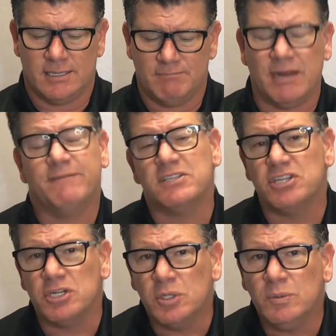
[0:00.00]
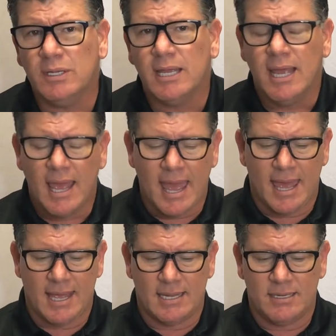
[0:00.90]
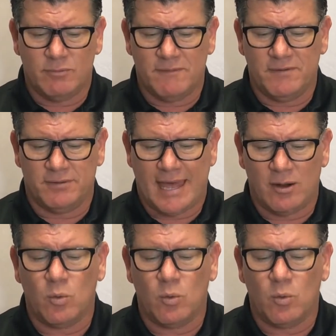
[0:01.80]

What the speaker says: benefits to do, and we feel that